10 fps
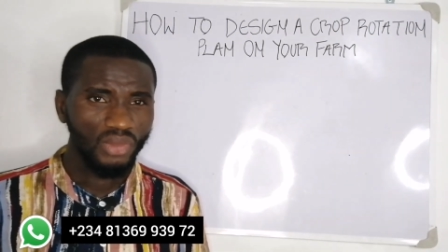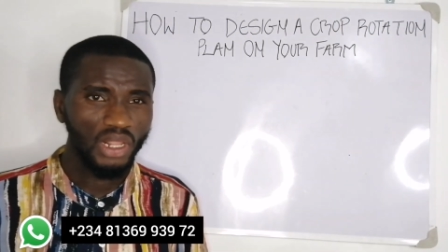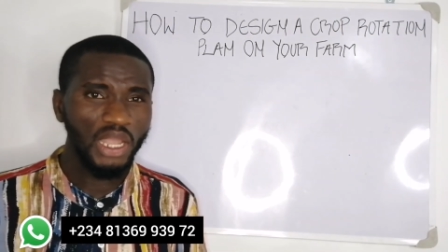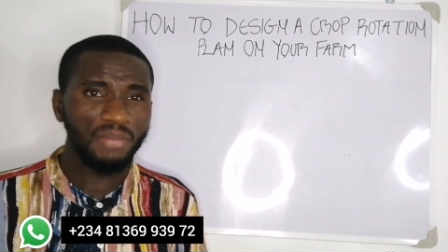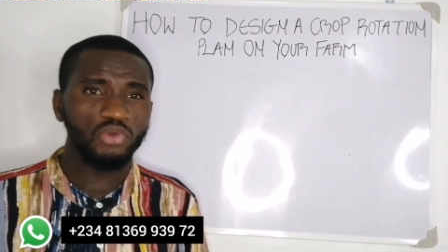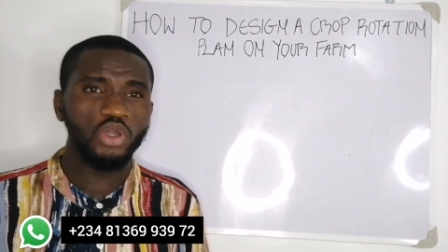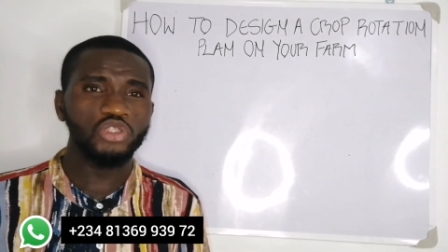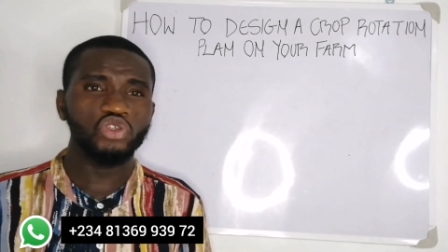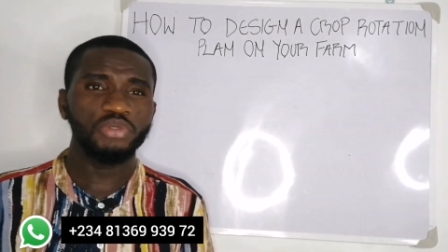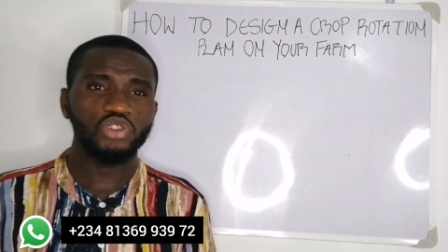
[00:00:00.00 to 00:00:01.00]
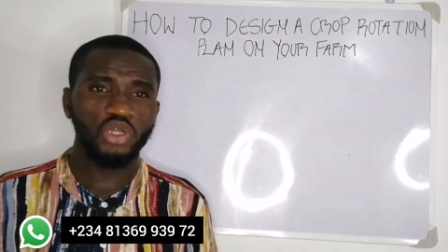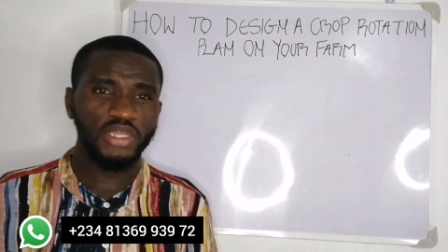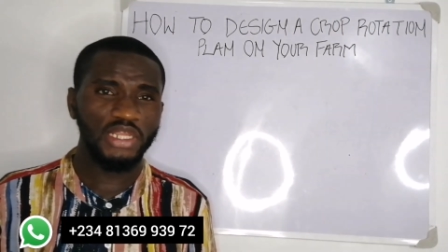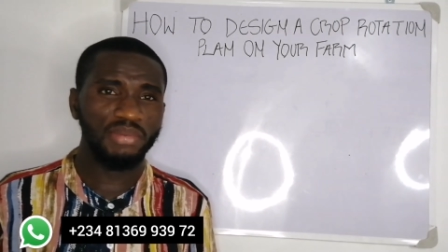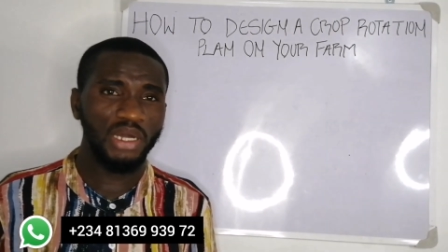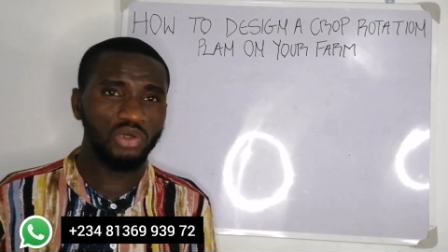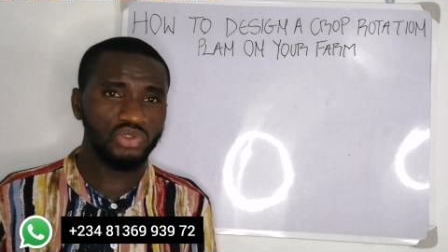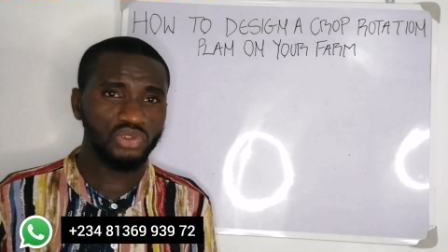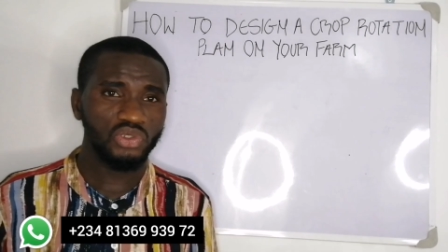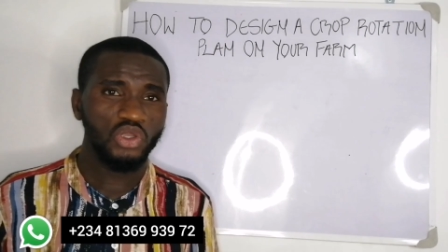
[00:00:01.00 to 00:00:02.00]
I'm going to be talking about
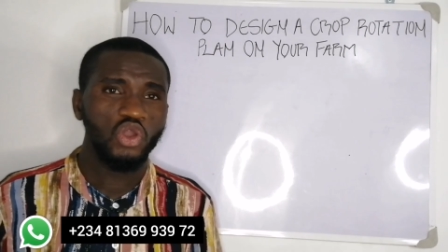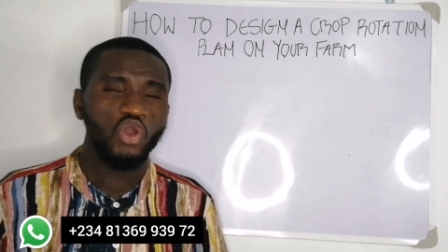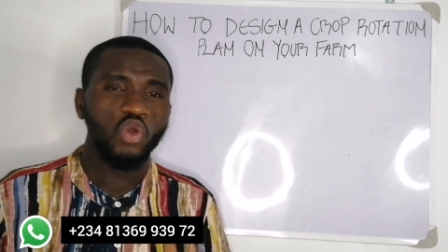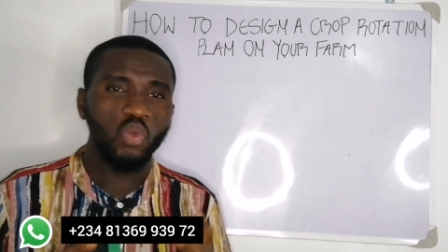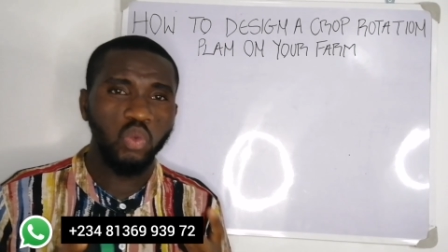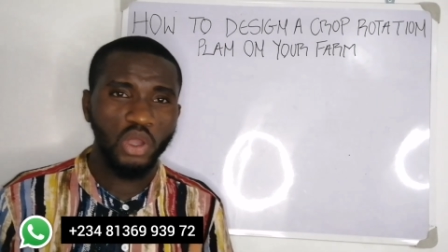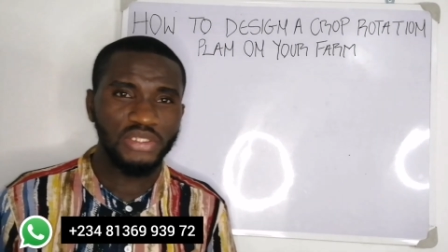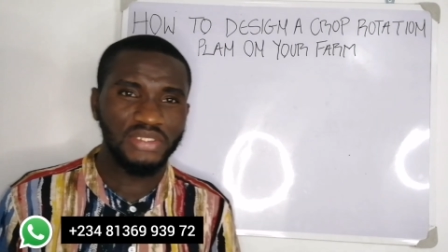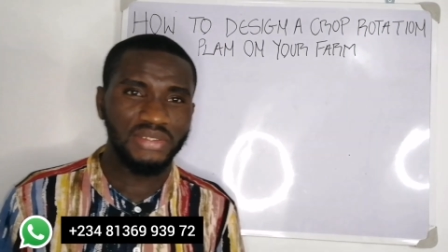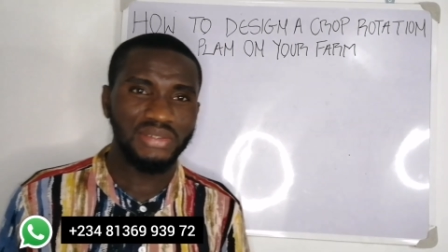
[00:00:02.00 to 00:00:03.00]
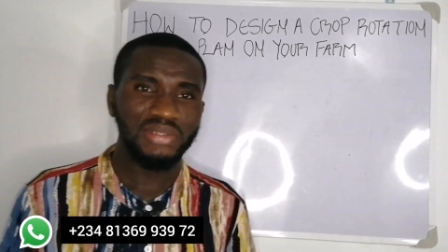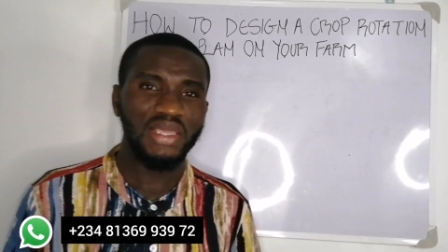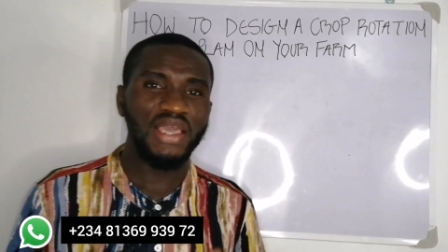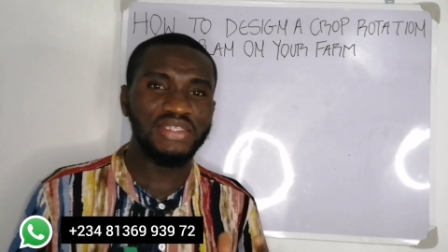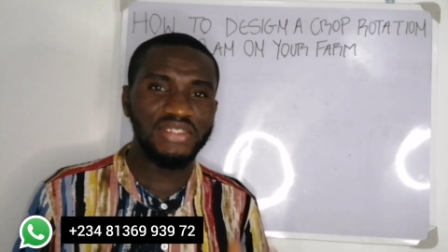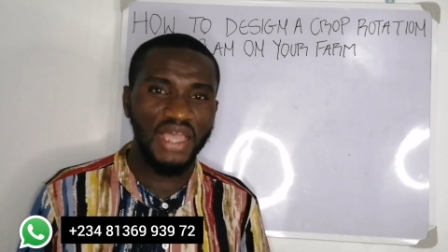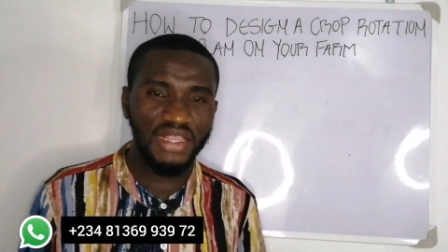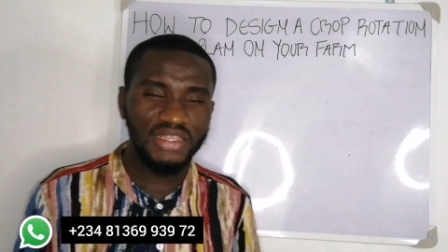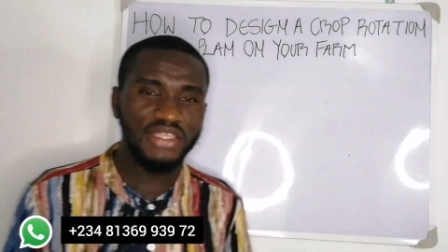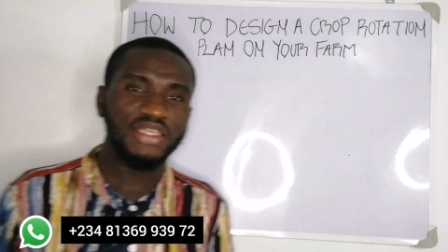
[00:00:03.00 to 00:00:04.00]
what
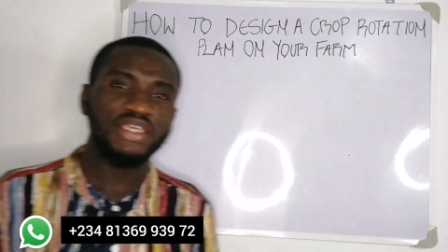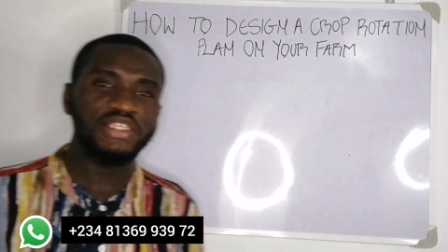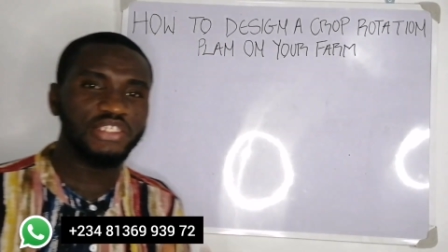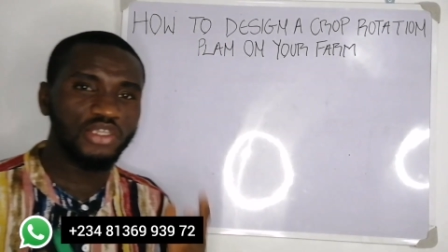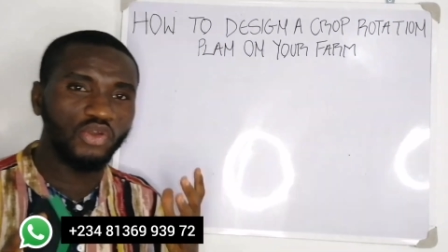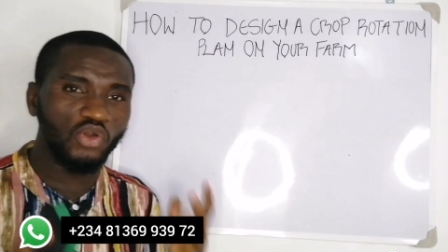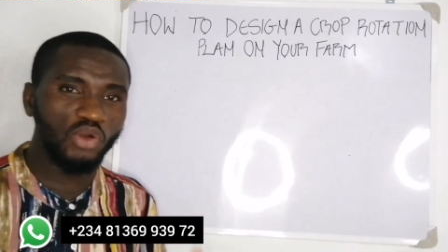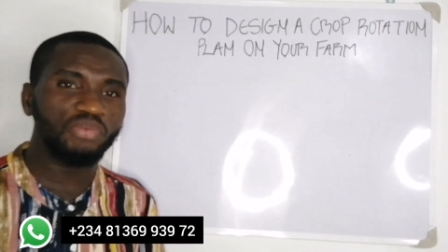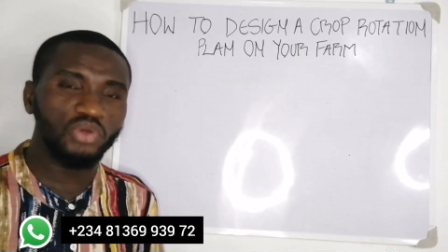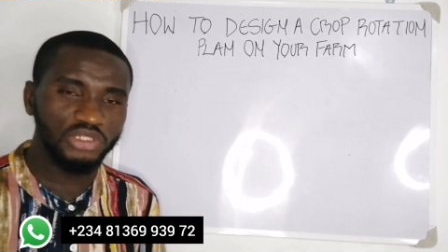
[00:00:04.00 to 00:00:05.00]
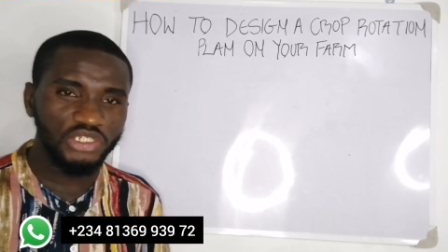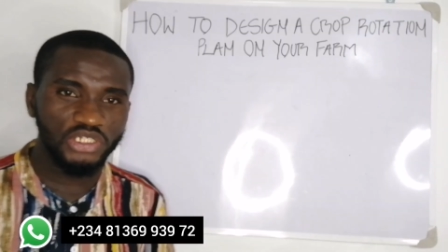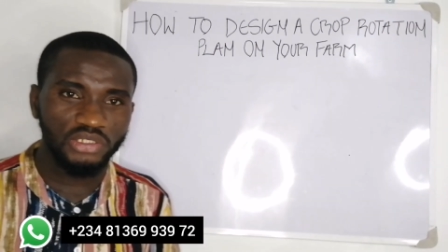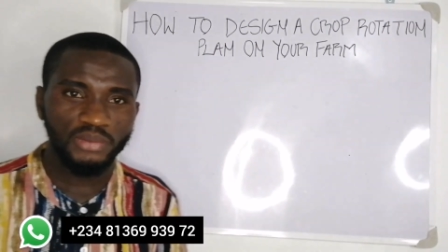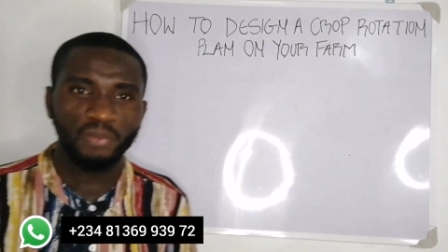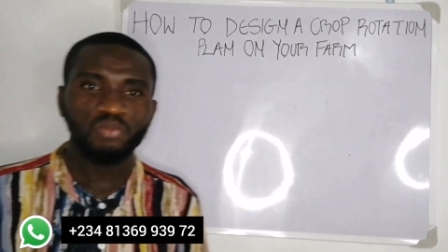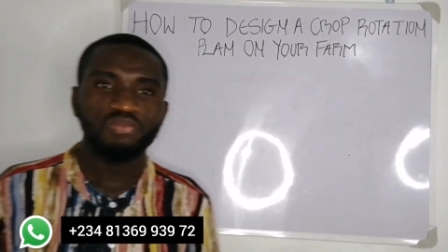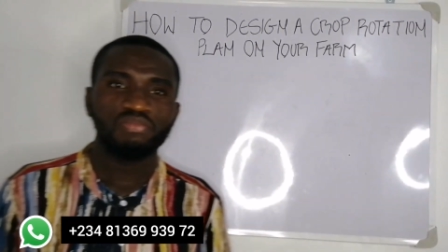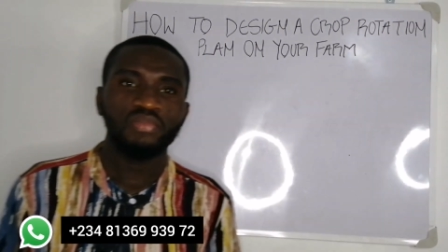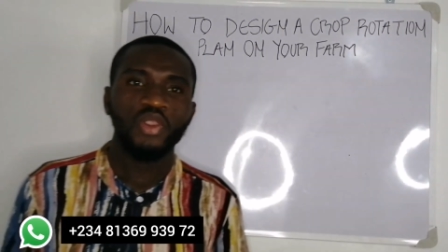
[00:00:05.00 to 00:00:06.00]
exactly is crop rotation,
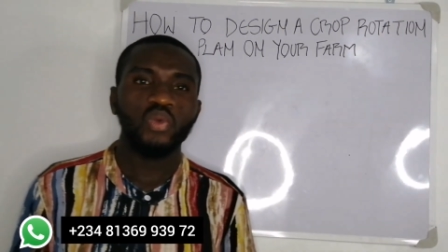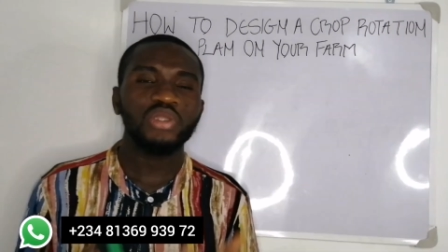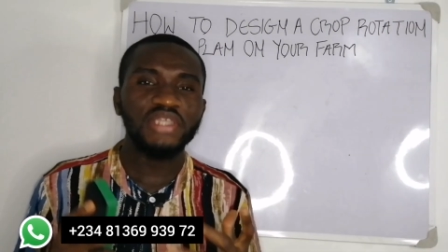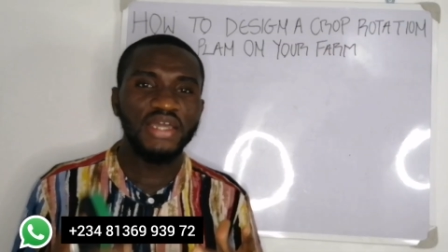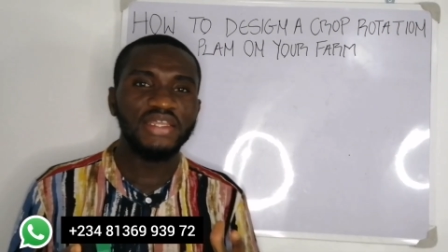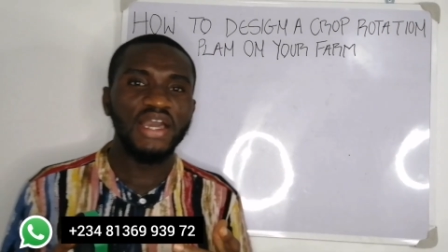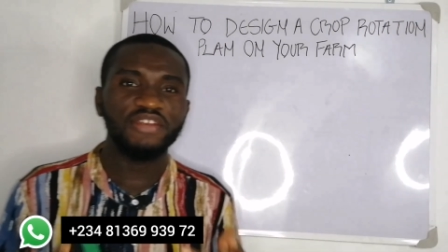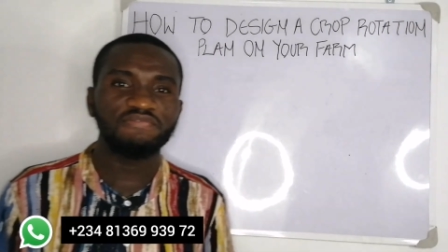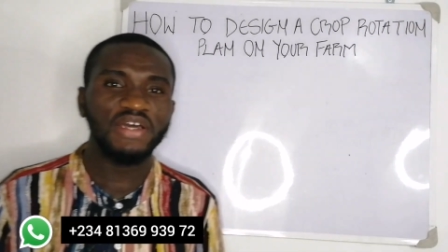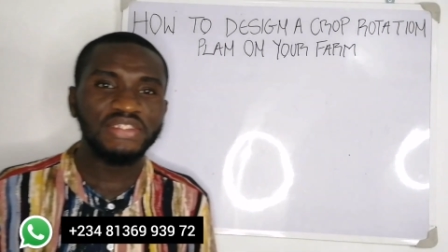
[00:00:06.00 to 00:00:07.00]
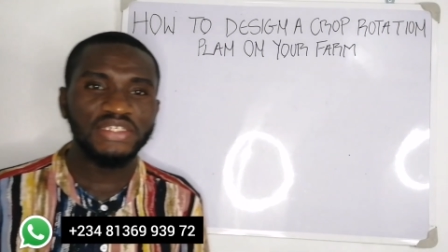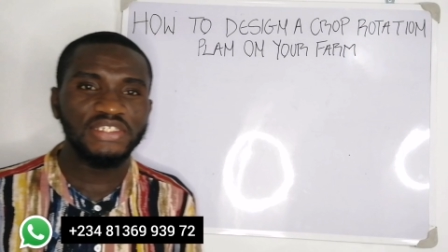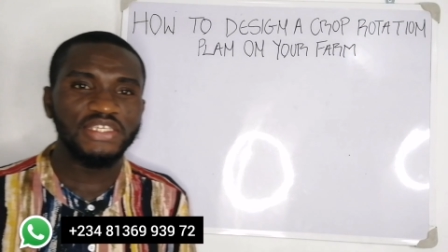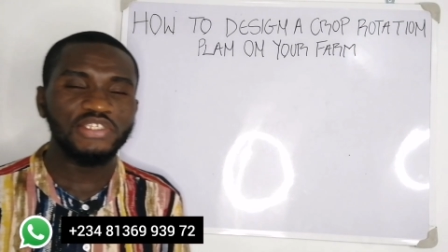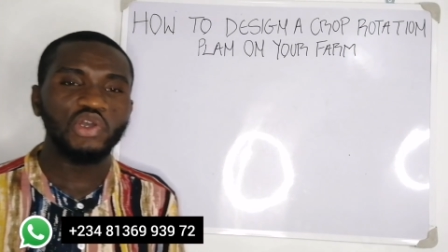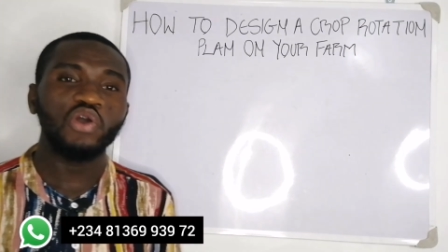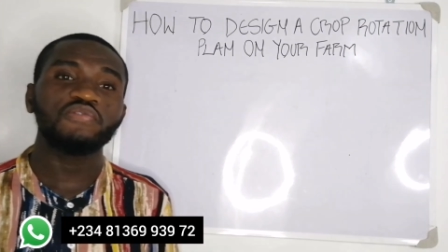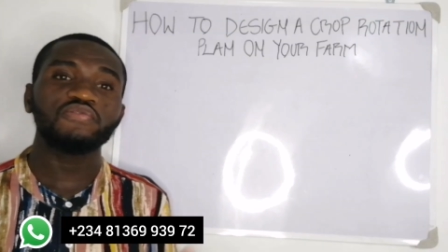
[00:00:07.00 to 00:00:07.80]
what are the advantages of